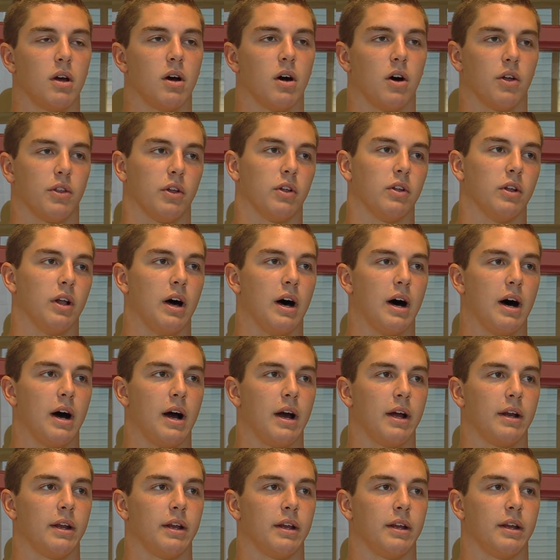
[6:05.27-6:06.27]
on the
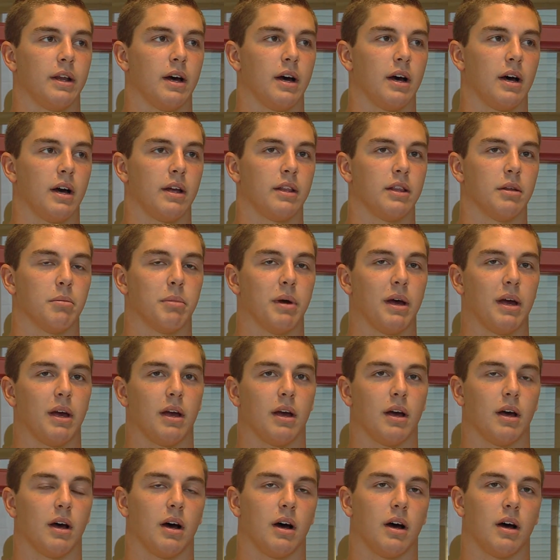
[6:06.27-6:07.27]
line and uh, in the
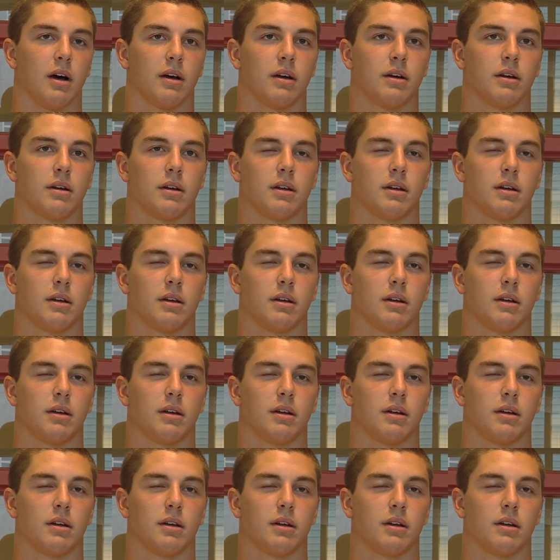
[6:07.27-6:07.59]
uh,